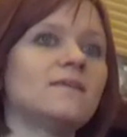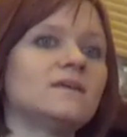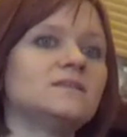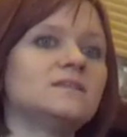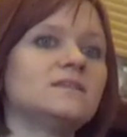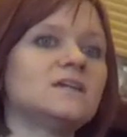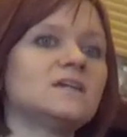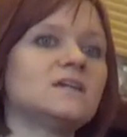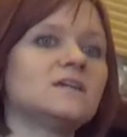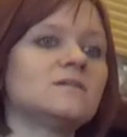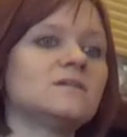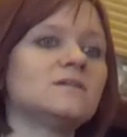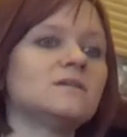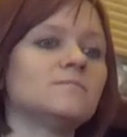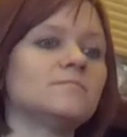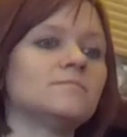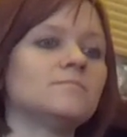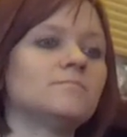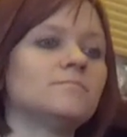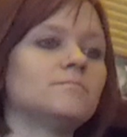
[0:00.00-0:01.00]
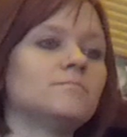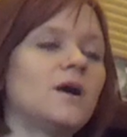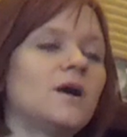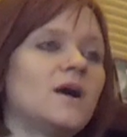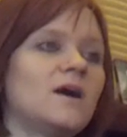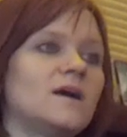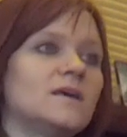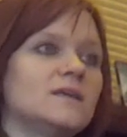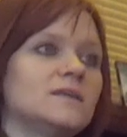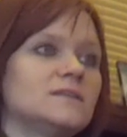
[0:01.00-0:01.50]
And then take a
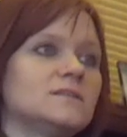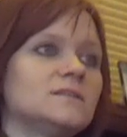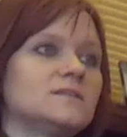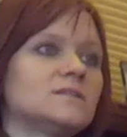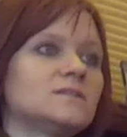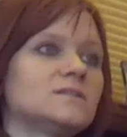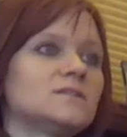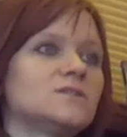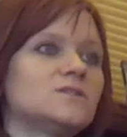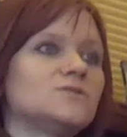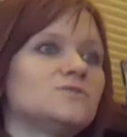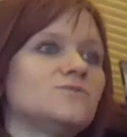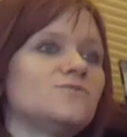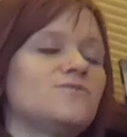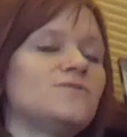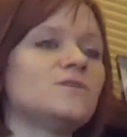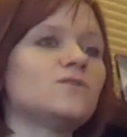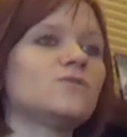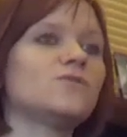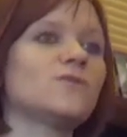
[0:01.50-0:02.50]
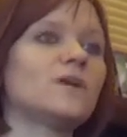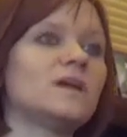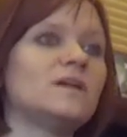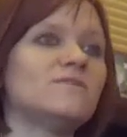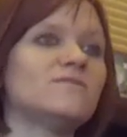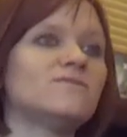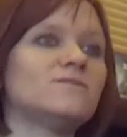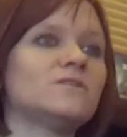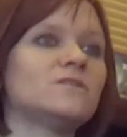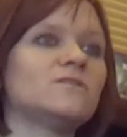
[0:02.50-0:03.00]
pause to feel
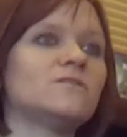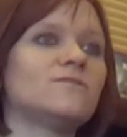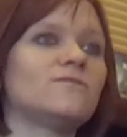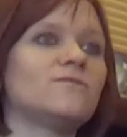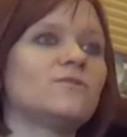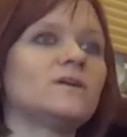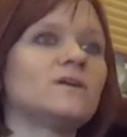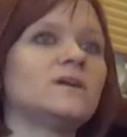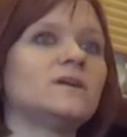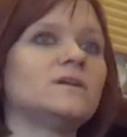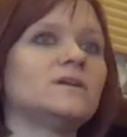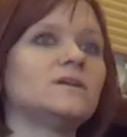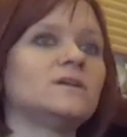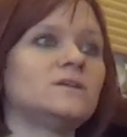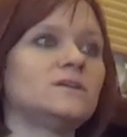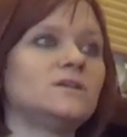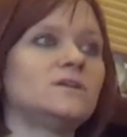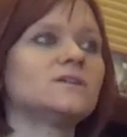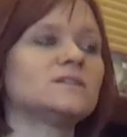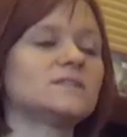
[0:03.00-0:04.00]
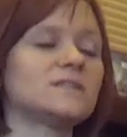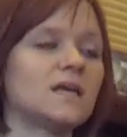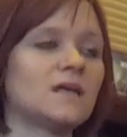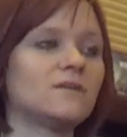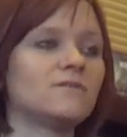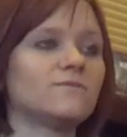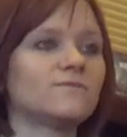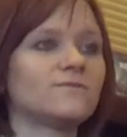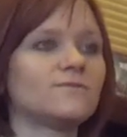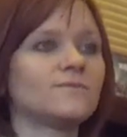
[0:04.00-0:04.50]
grateful for
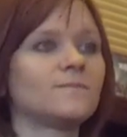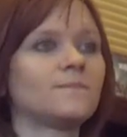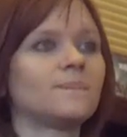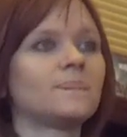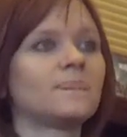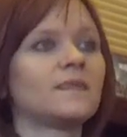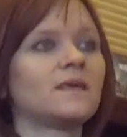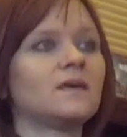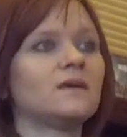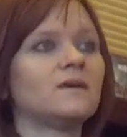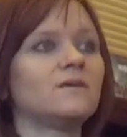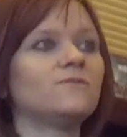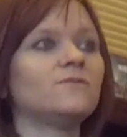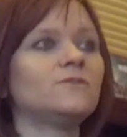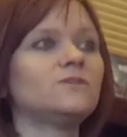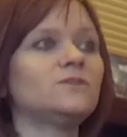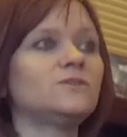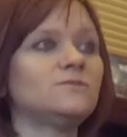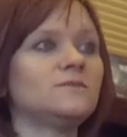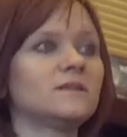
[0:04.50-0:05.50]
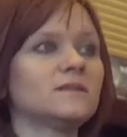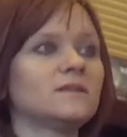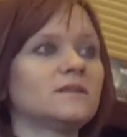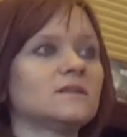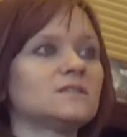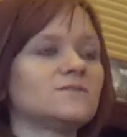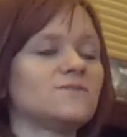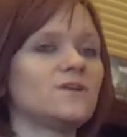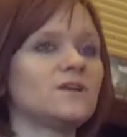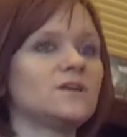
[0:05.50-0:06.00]
yourself for doing
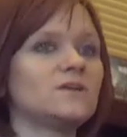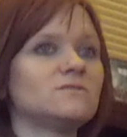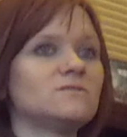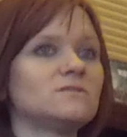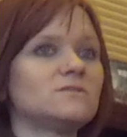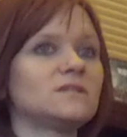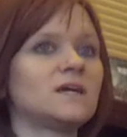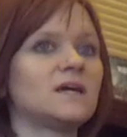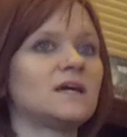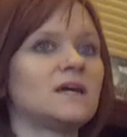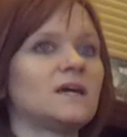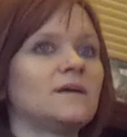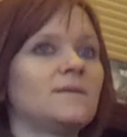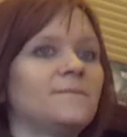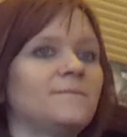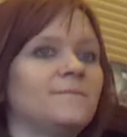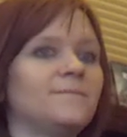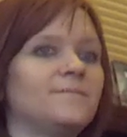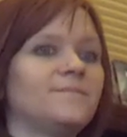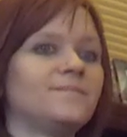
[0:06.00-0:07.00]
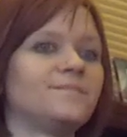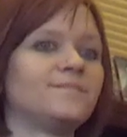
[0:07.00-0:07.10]
this for you today.